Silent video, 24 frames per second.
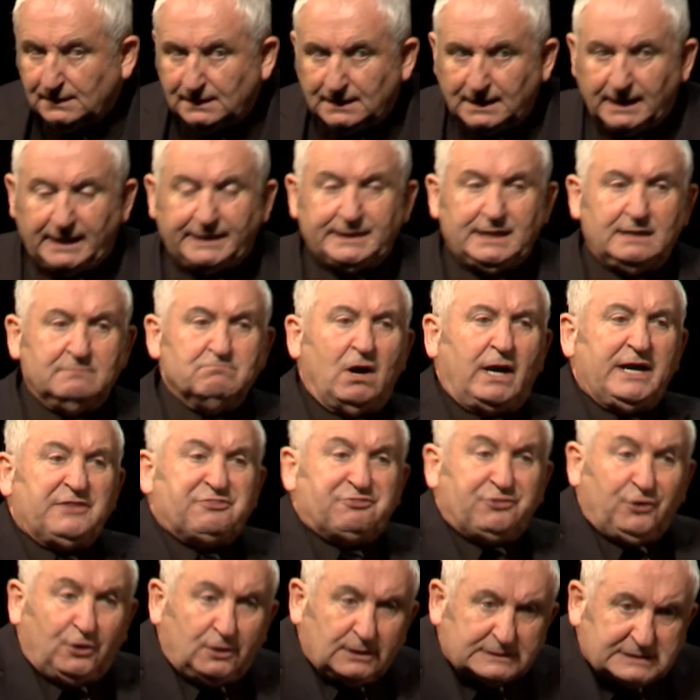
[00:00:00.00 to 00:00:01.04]
And in my
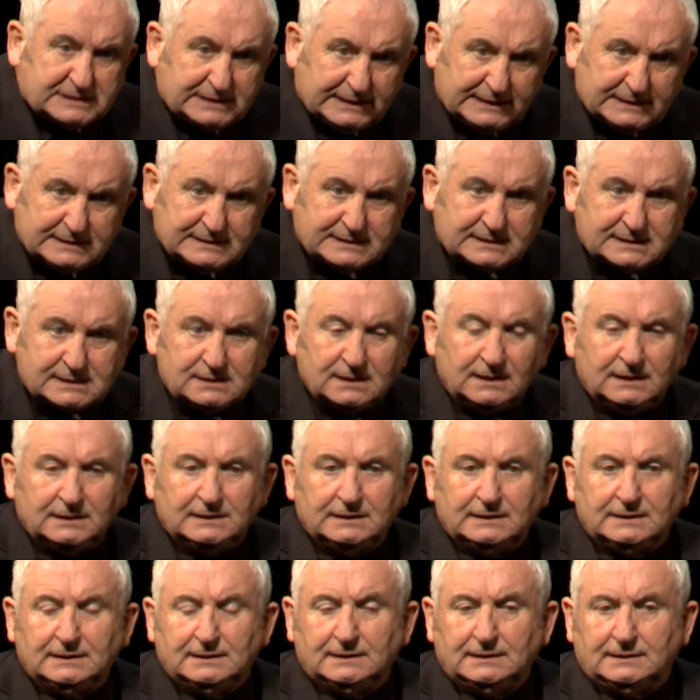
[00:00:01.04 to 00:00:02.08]
30s,
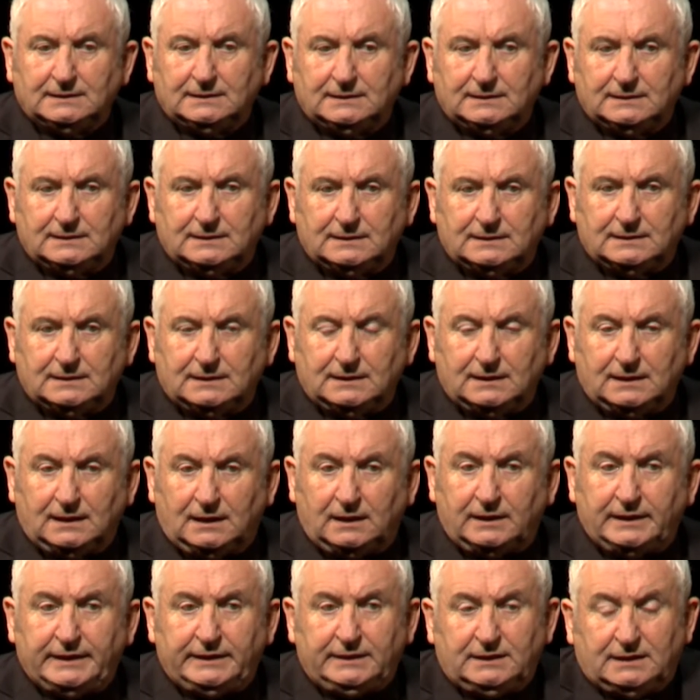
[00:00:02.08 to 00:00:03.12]

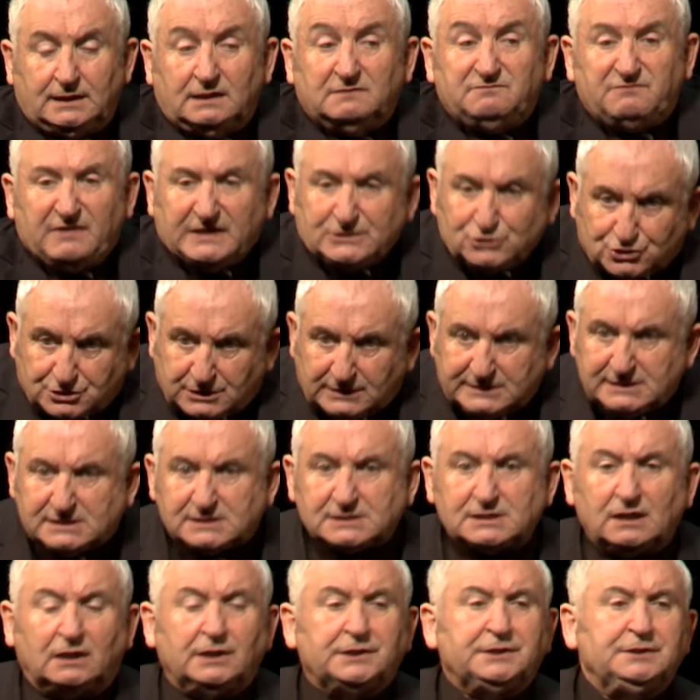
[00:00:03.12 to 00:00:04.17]
I eventually
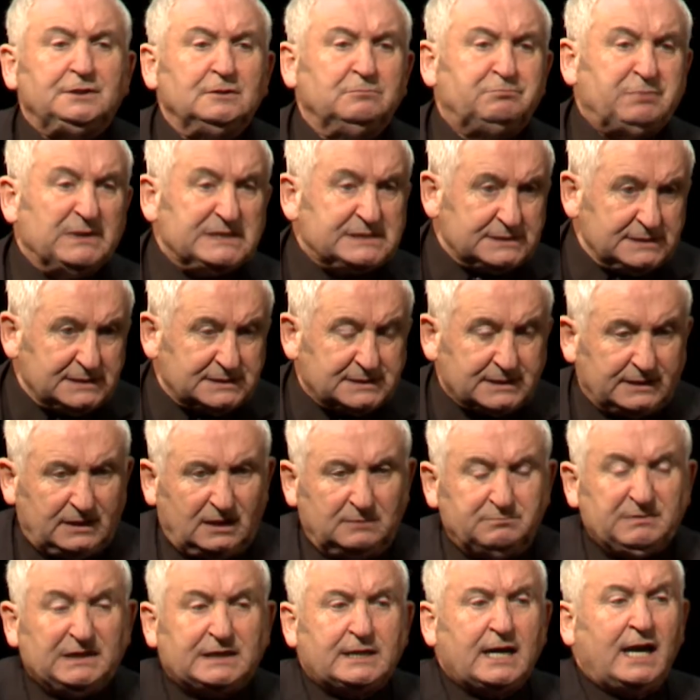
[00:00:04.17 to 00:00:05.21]
started a business and I
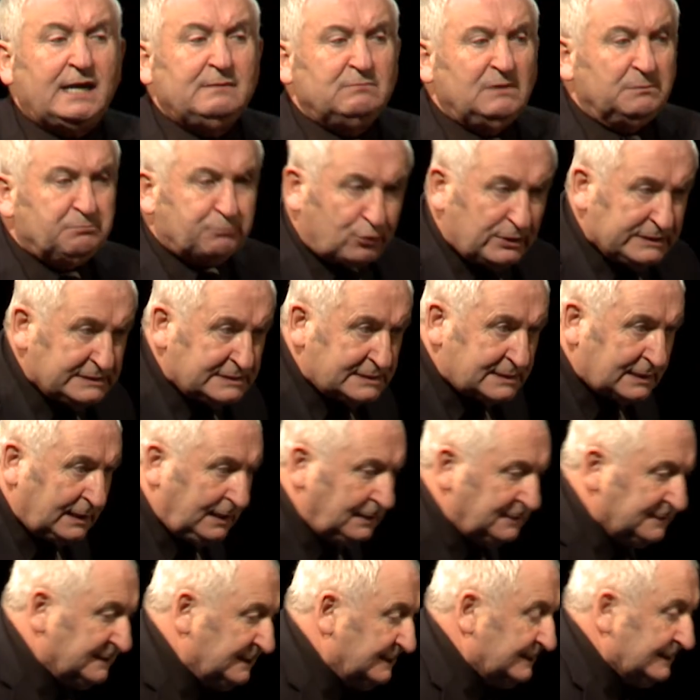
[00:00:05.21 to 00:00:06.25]
became a printer.
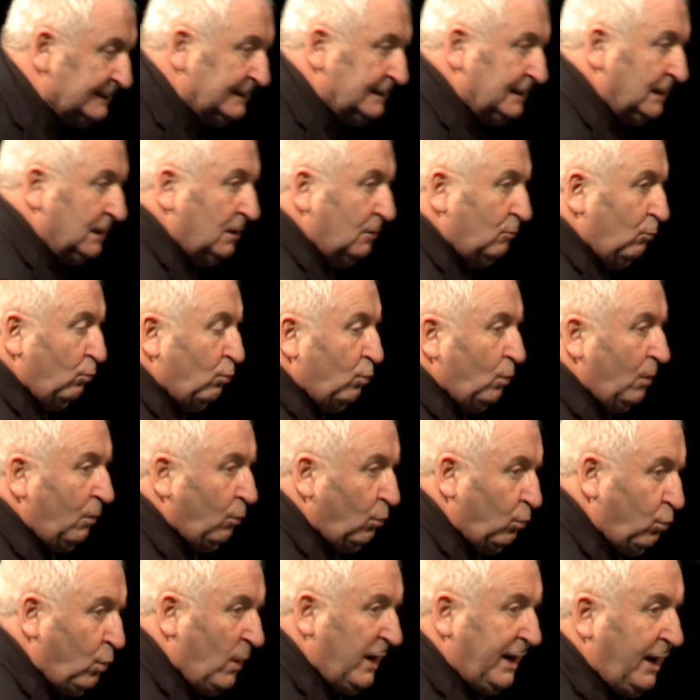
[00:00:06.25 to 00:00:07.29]

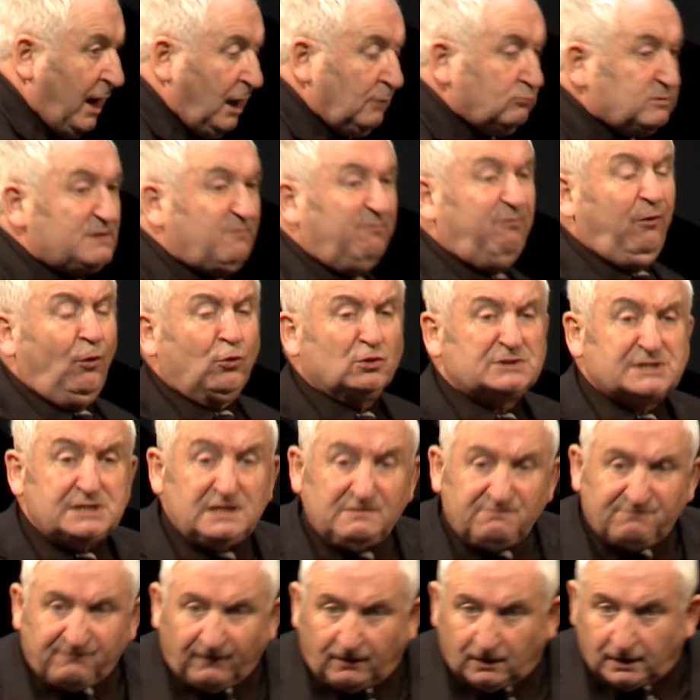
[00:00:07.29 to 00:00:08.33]
When I was
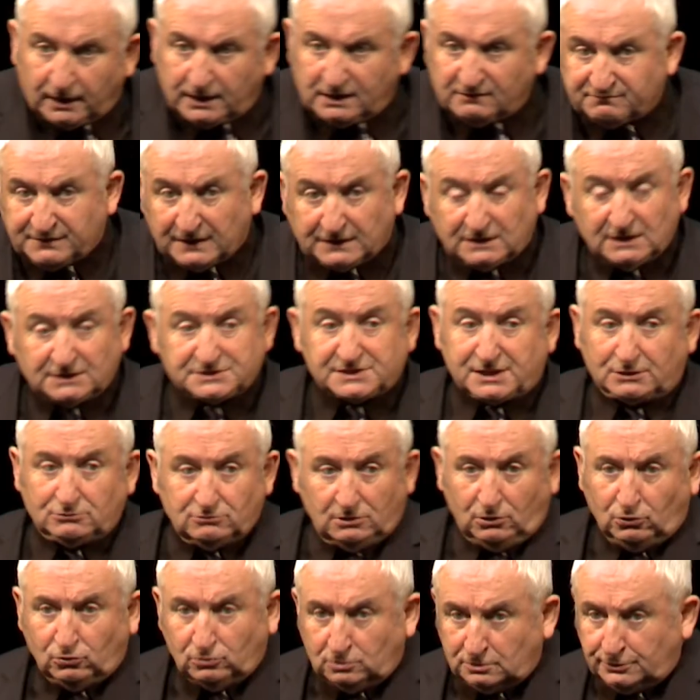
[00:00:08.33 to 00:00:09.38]
45, so
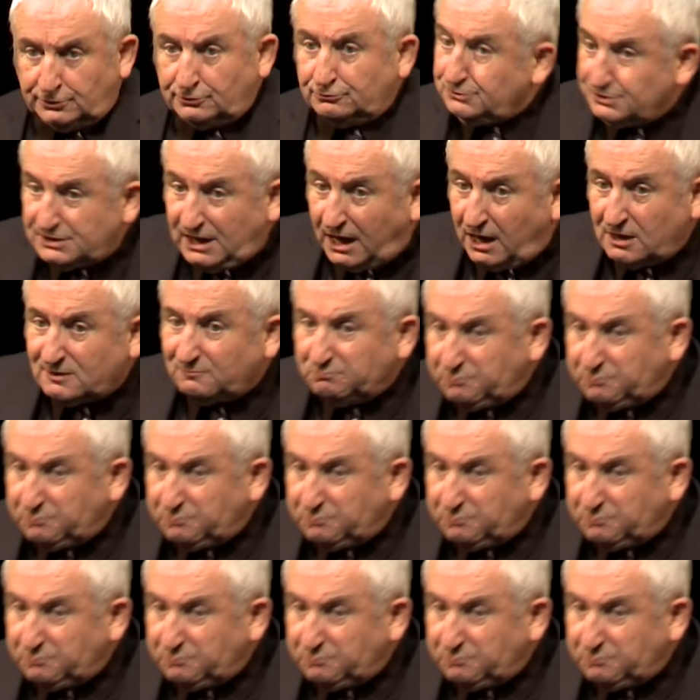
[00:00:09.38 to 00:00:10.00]
all you young